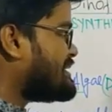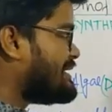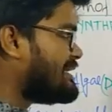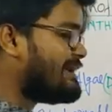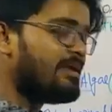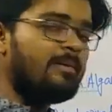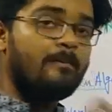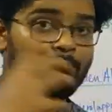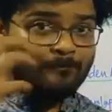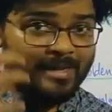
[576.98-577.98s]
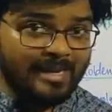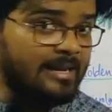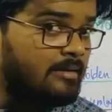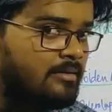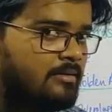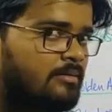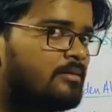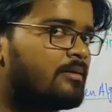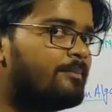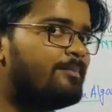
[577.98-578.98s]
they are marine,
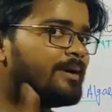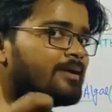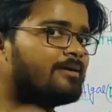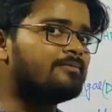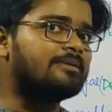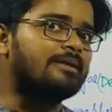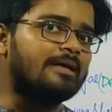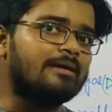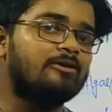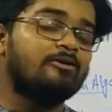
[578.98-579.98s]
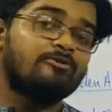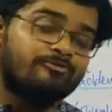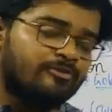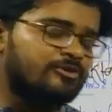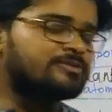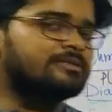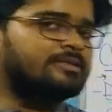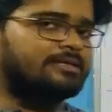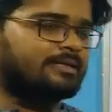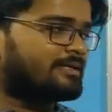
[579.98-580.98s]
but they are
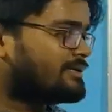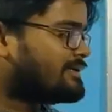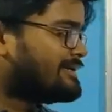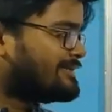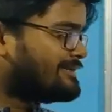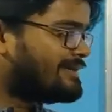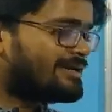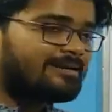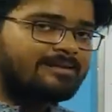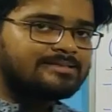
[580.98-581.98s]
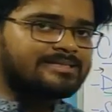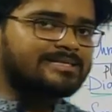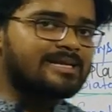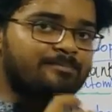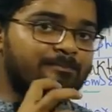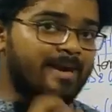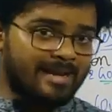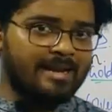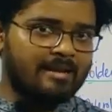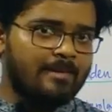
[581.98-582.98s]
photosynthetic. They are generally
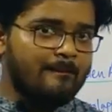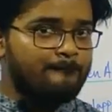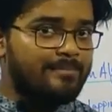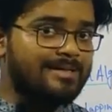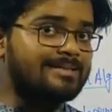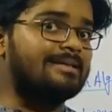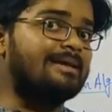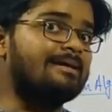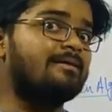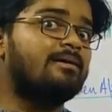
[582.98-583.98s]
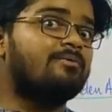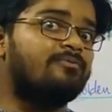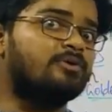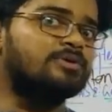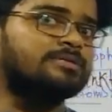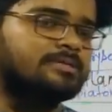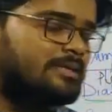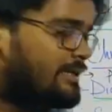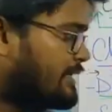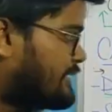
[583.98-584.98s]
marine, but they are
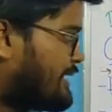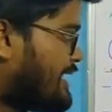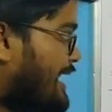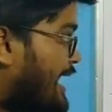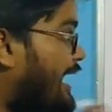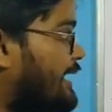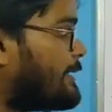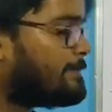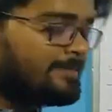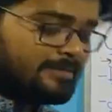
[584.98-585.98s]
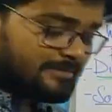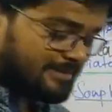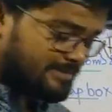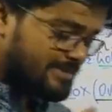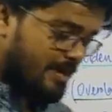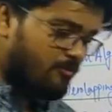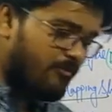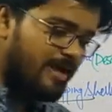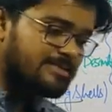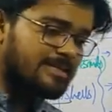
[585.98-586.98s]
photosynthetic. And these
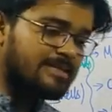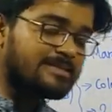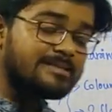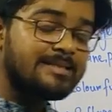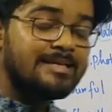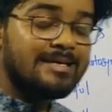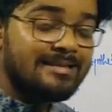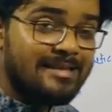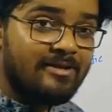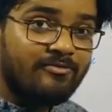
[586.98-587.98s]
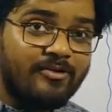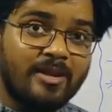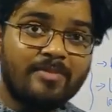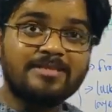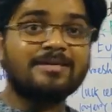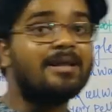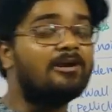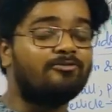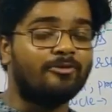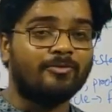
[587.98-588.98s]
dinoflagellates, they are very much
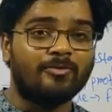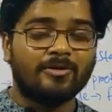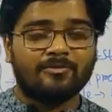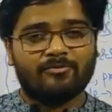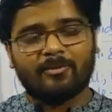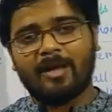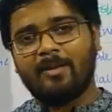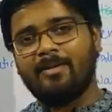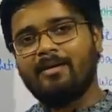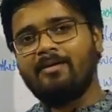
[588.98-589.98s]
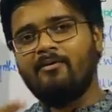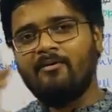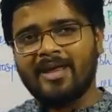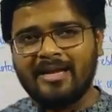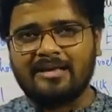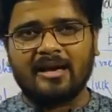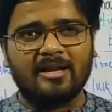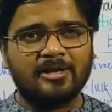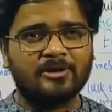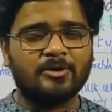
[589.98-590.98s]
colorful, from red
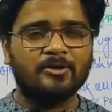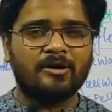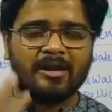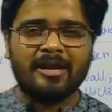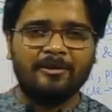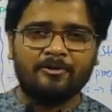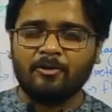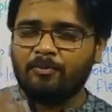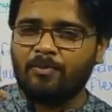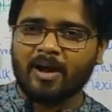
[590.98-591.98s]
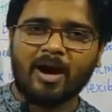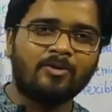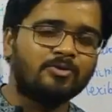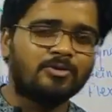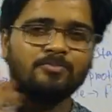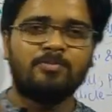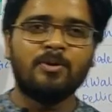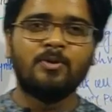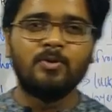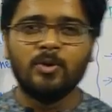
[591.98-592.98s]
color to green to brown to
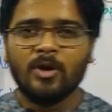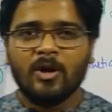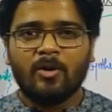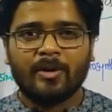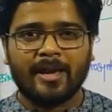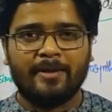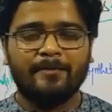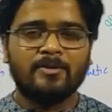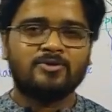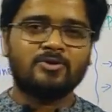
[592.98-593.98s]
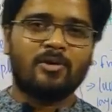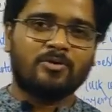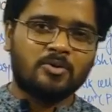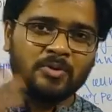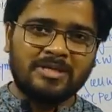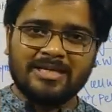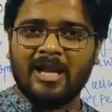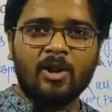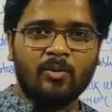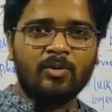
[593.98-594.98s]
blue, okay, so to
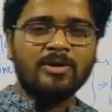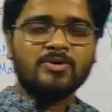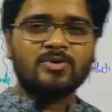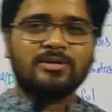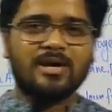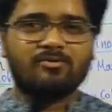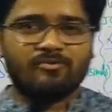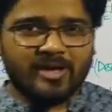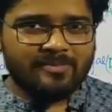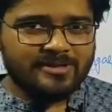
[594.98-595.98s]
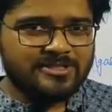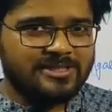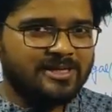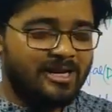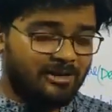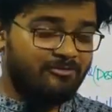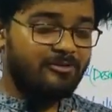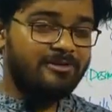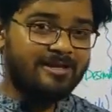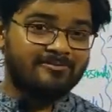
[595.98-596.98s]
yellow. So they are very much
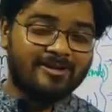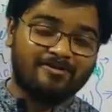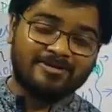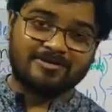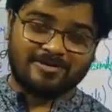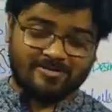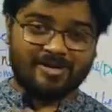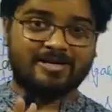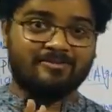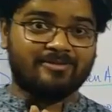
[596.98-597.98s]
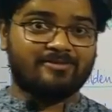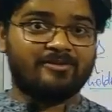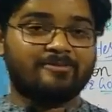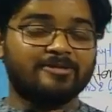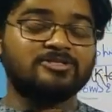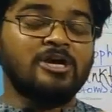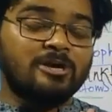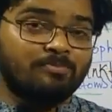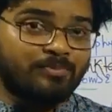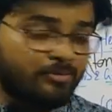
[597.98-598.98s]
colorful, they are very much attractive, they are very much
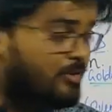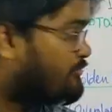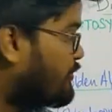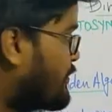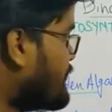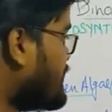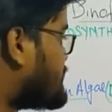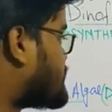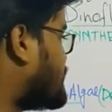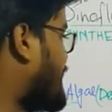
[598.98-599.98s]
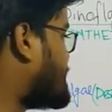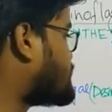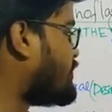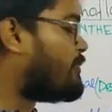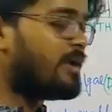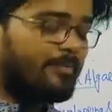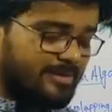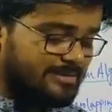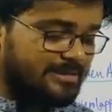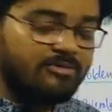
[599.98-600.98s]
beautiful. So that's why what
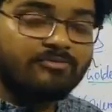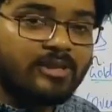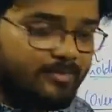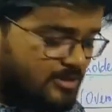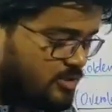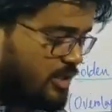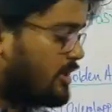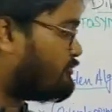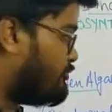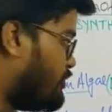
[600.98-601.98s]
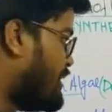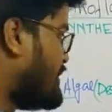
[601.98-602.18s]
happens, they are very much colorful.